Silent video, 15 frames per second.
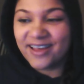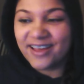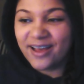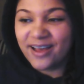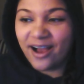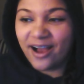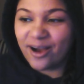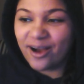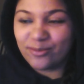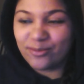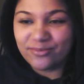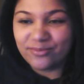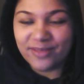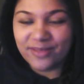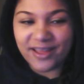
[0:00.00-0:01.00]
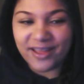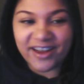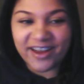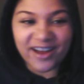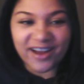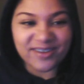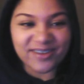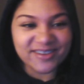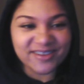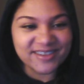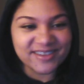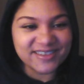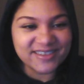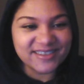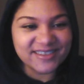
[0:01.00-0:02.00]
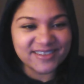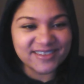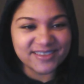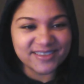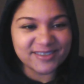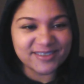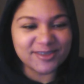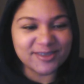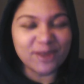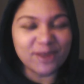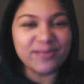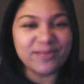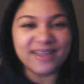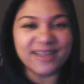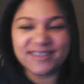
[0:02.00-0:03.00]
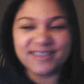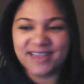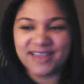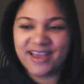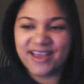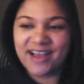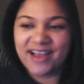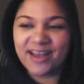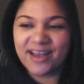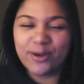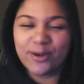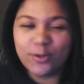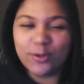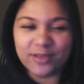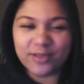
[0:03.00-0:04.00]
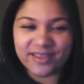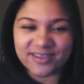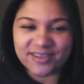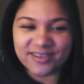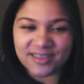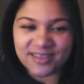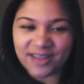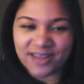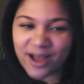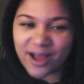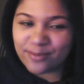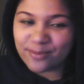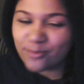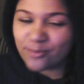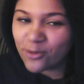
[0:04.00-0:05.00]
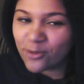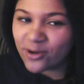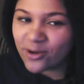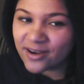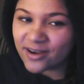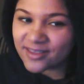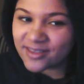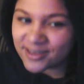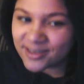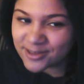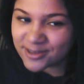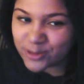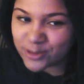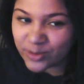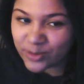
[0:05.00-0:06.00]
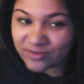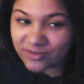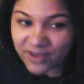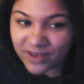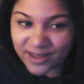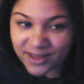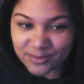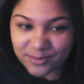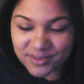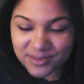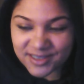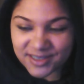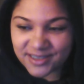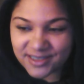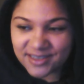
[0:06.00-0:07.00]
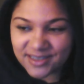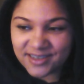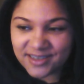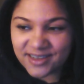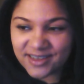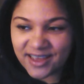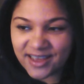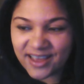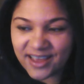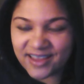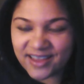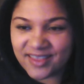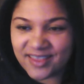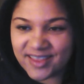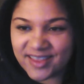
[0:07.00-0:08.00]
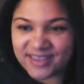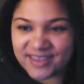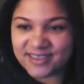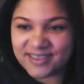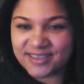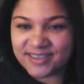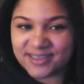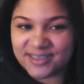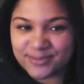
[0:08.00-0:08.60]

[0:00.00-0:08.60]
And I'll start by saying I know that there's a lot more than twin flames in this